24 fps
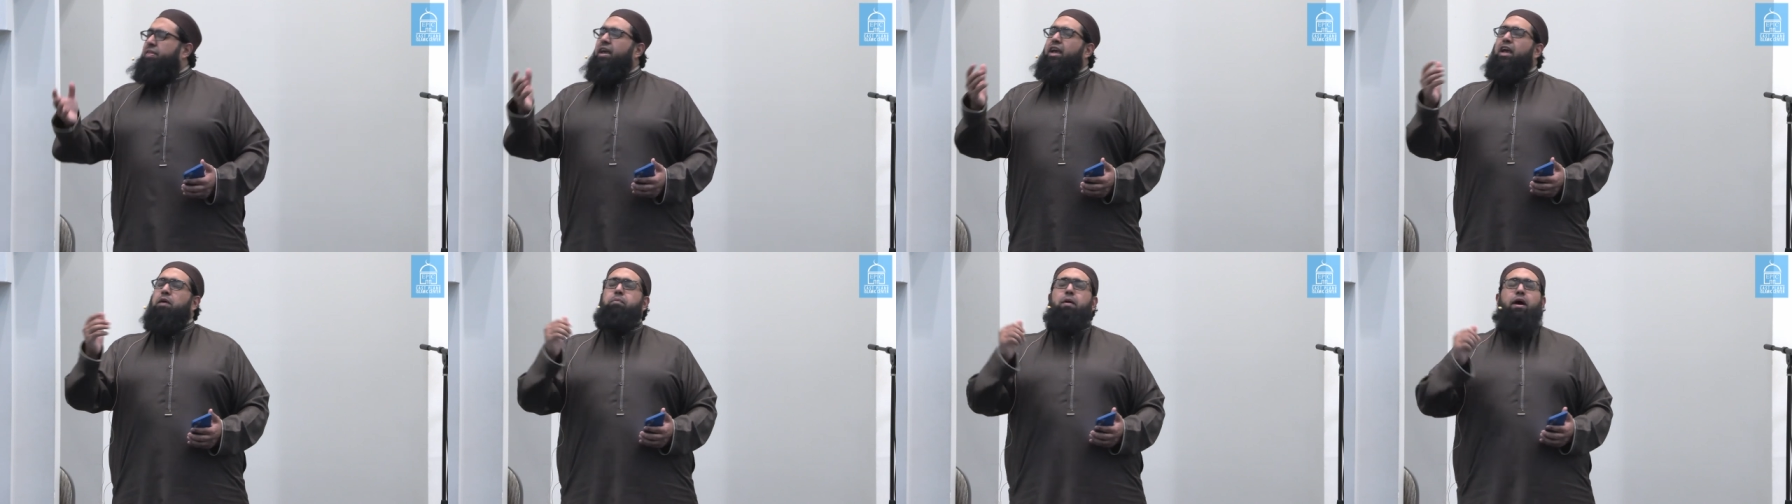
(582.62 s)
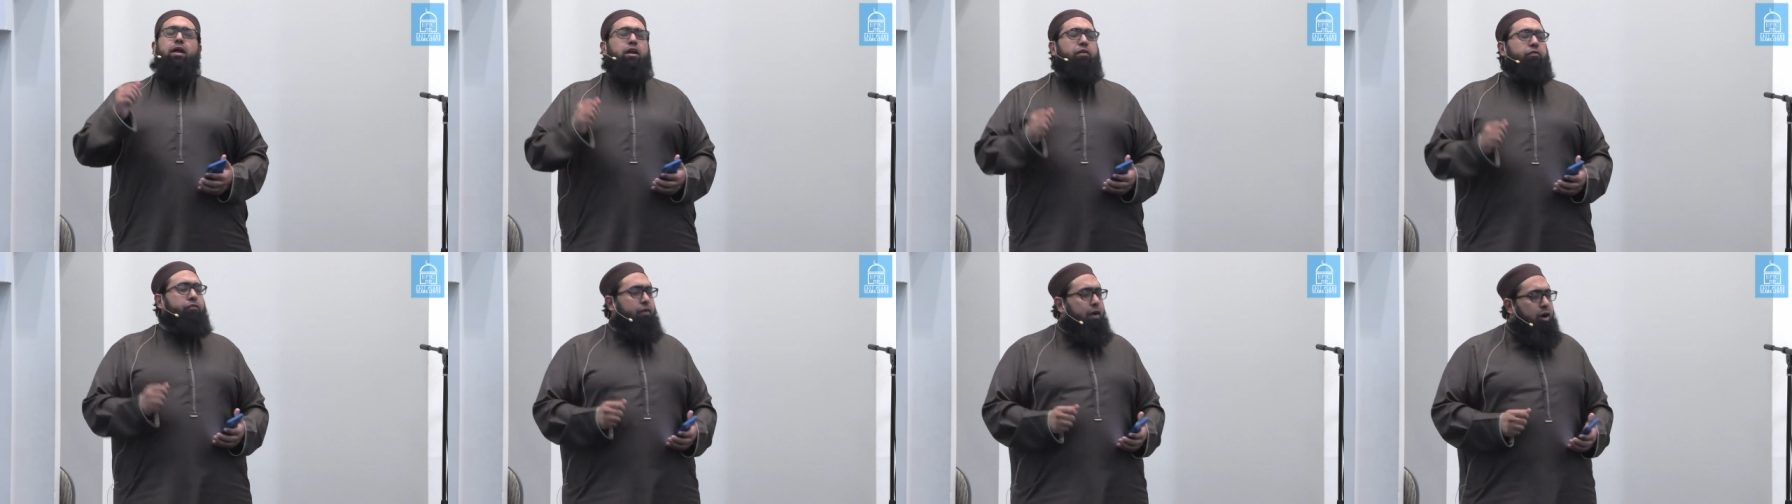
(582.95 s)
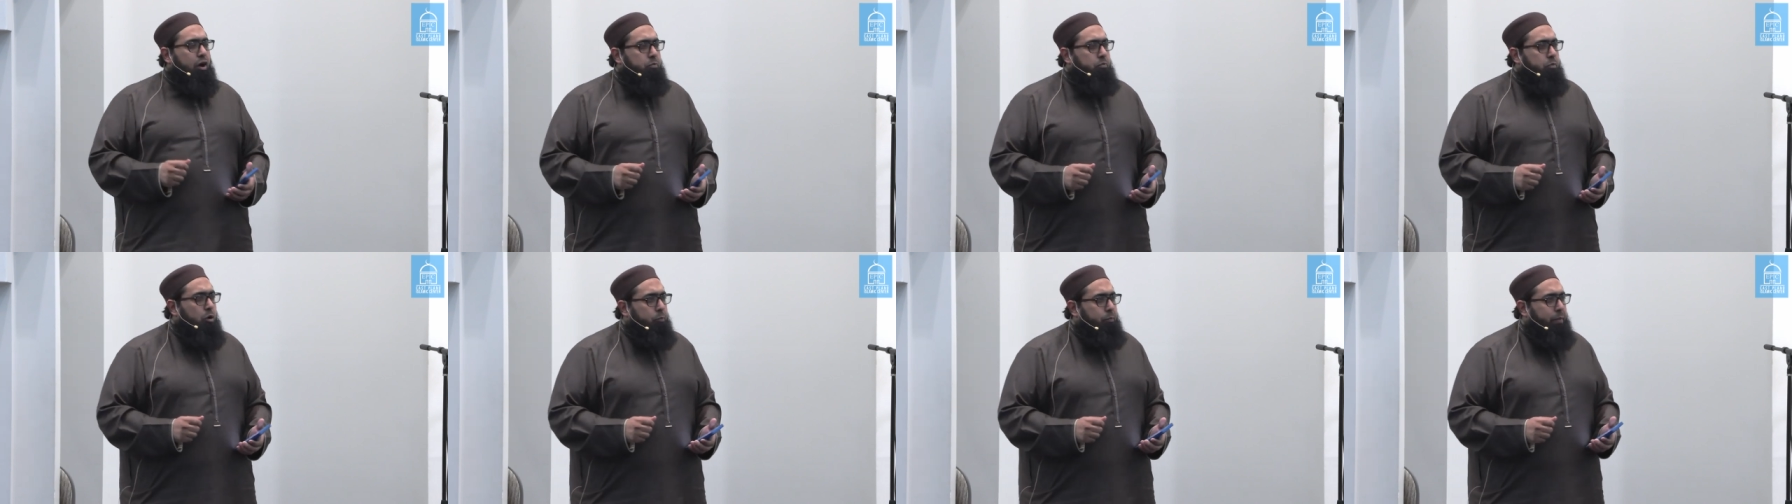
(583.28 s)
Think about it for
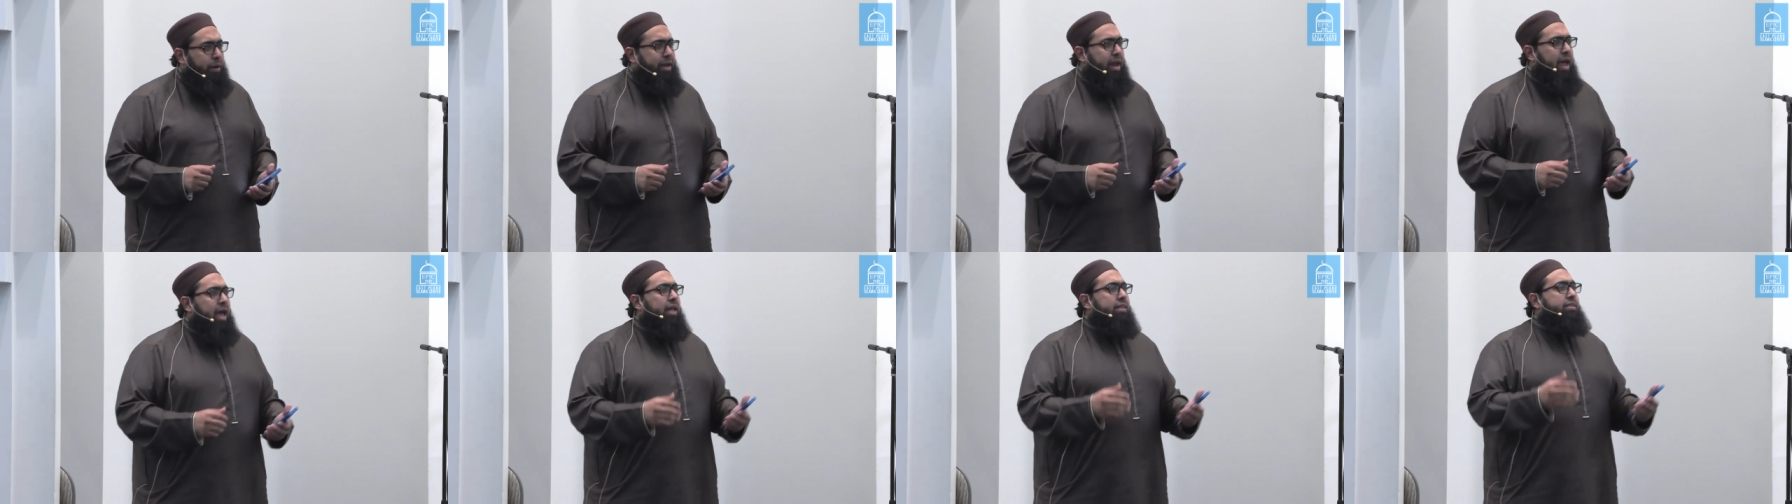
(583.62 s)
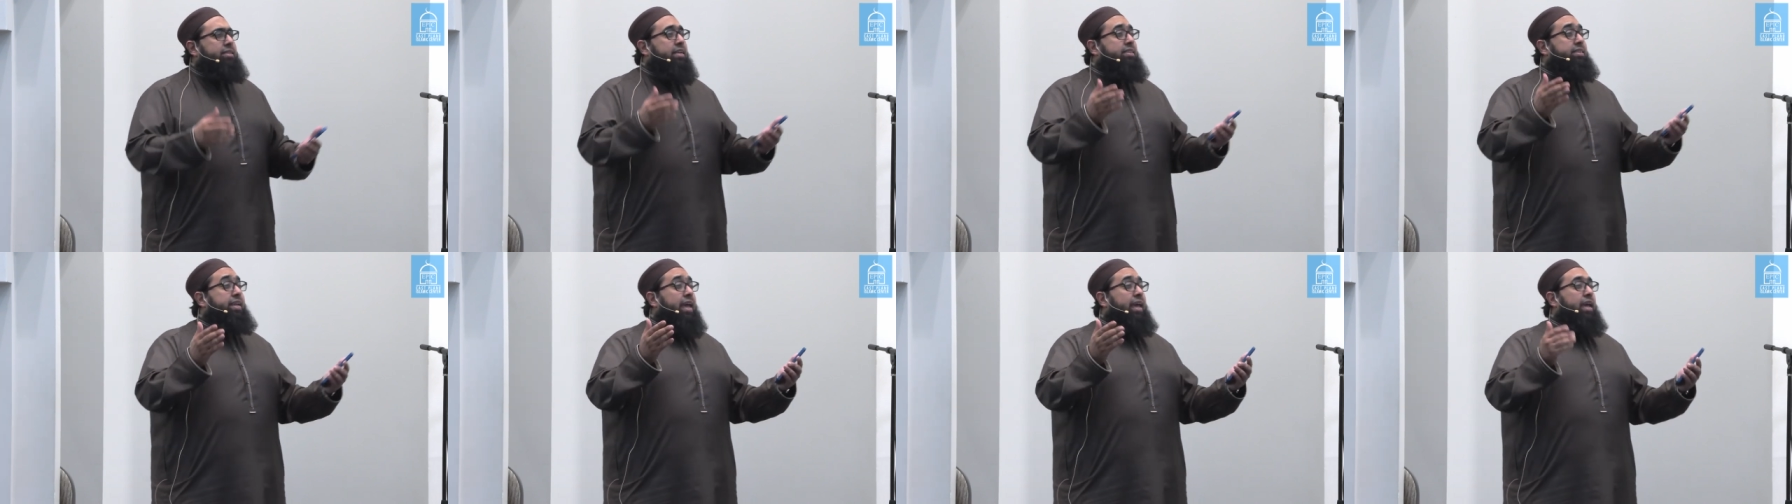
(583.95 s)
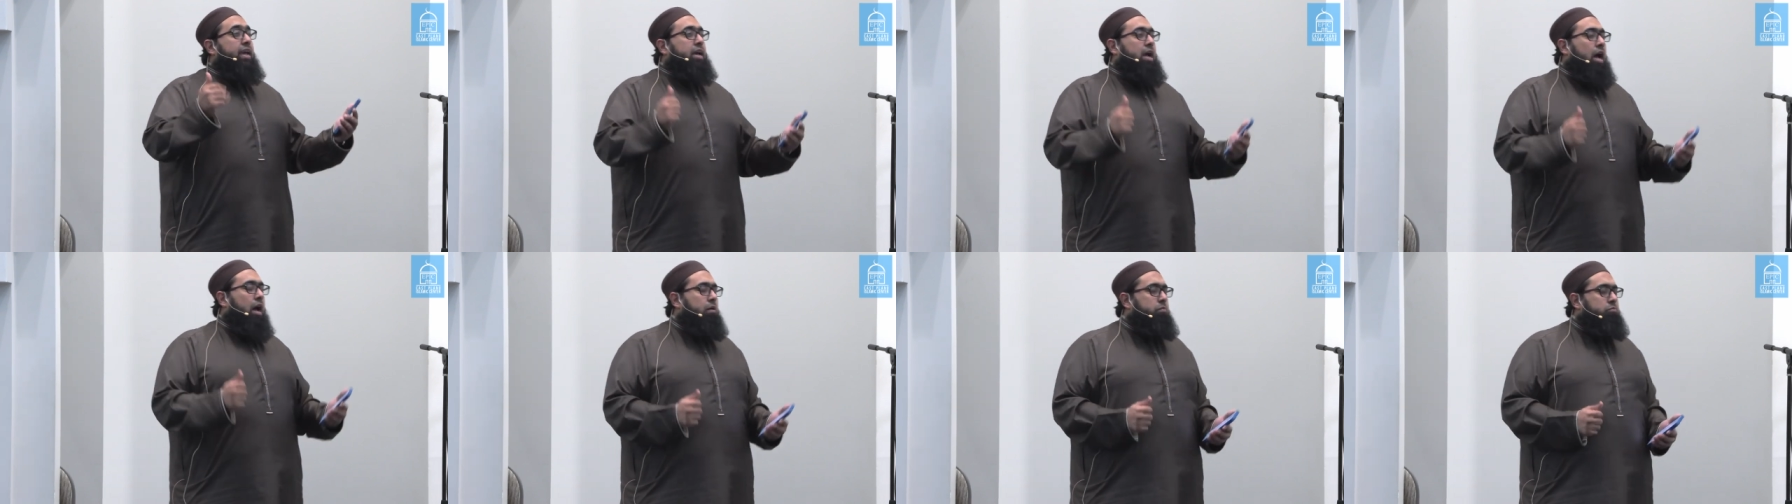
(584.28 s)
a moment. The
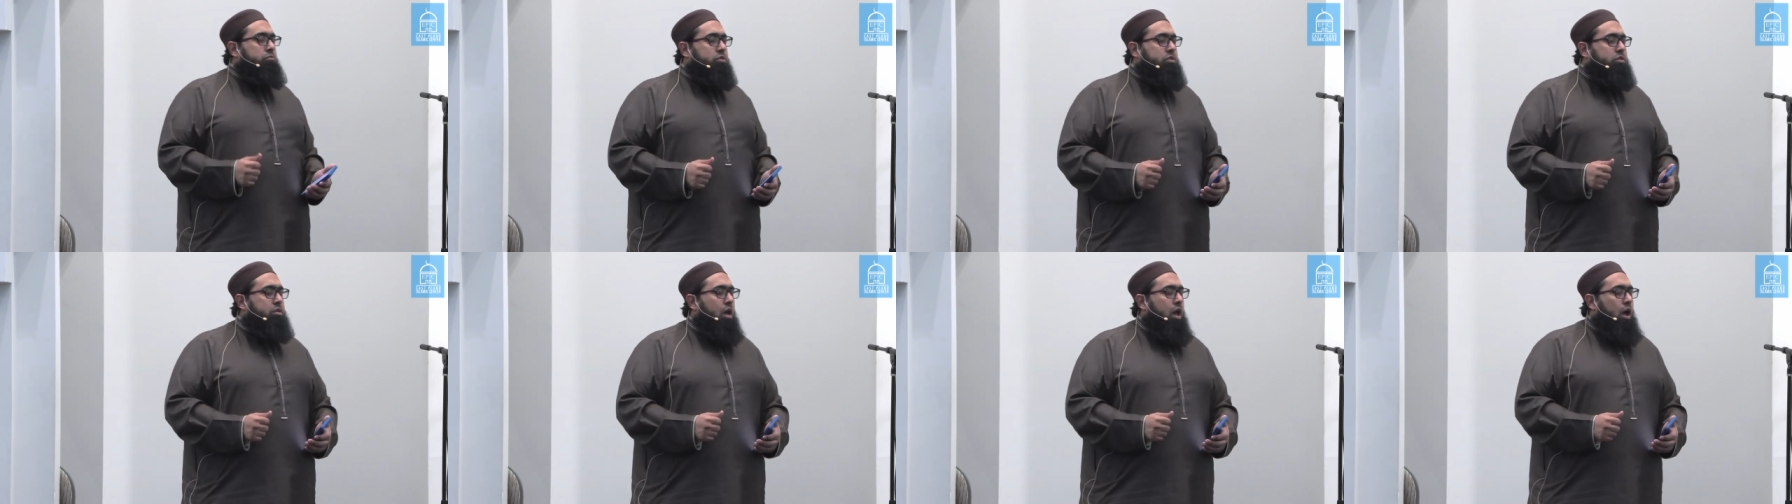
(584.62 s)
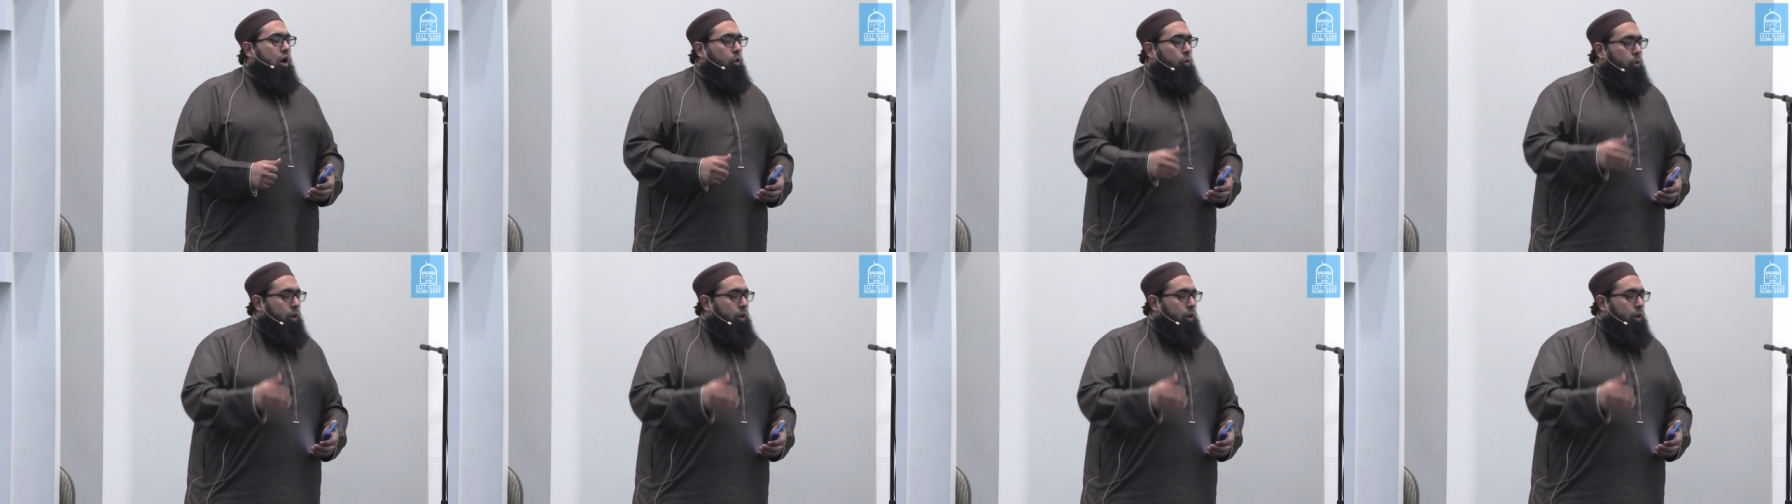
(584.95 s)
day comes